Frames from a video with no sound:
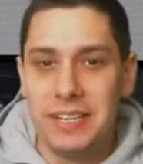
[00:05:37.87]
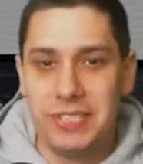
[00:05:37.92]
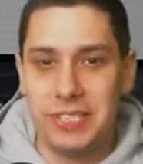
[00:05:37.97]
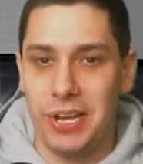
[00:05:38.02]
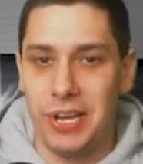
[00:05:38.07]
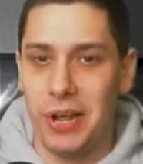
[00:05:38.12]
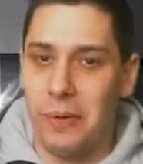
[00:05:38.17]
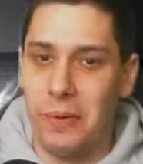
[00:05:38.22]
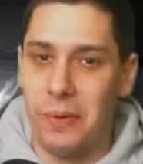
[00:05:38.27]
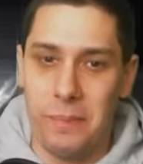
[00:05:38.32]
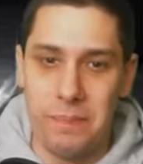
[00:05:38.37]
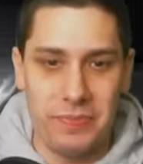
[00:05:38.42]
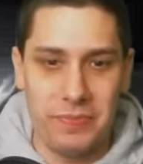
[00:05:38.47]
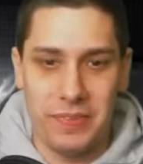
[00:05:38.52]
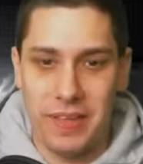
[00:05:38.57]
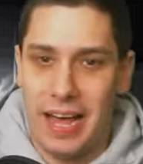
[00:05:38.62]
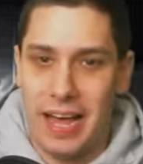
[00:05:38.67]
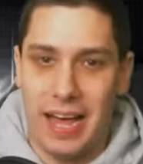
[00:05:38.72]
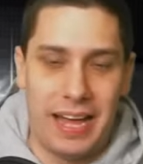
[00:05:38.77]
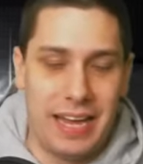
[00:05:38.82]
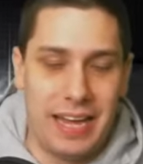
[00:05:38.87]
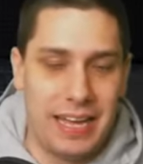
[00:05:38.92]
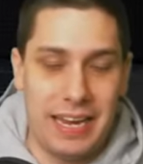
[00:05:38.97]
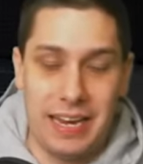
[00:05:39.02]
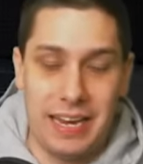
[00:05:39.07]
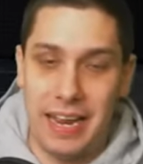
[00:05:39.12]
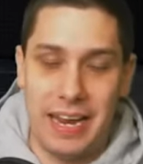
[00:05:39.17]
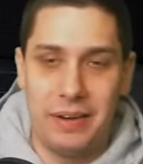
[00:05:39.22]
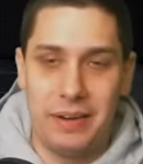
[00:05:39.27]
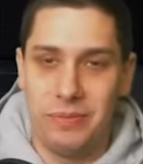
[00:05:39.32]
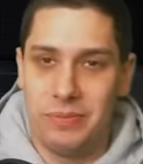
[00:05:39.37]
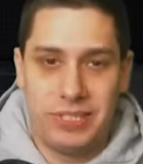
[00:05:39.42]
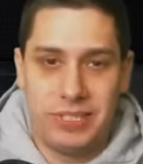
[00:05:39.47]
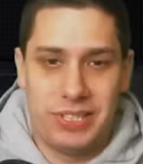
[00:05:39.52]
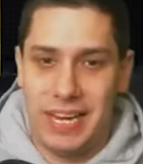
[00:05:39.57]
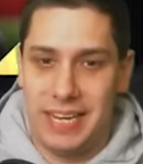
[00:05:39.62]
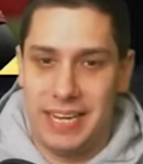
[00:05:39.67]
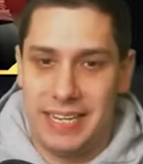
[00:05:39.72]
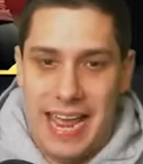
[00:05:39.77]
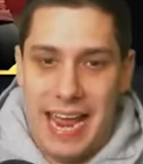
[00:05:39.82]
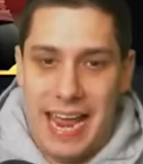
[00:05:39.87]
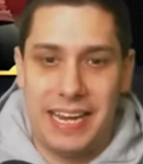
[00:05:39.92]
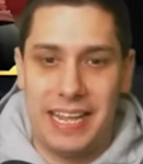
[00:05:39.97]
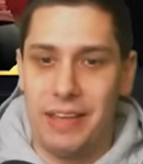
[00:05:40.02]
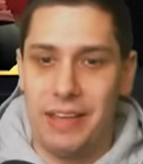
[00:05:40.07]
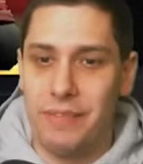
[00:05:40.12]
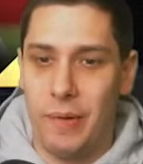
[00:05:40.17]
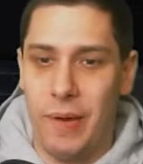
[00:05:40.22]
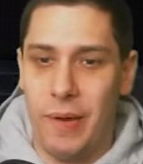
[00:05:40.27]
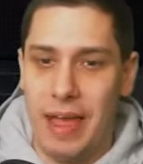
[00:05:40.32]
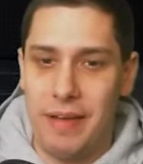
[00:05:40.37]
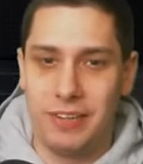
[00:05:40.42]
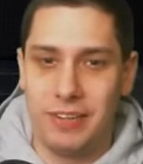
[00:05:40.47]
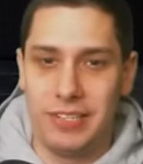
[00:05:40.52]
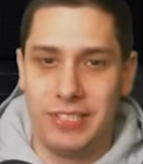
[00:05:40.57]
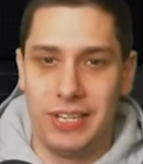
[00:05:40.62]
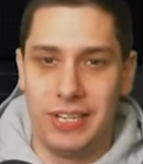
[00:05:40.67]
So, uh, and, and it was like dead giveaway every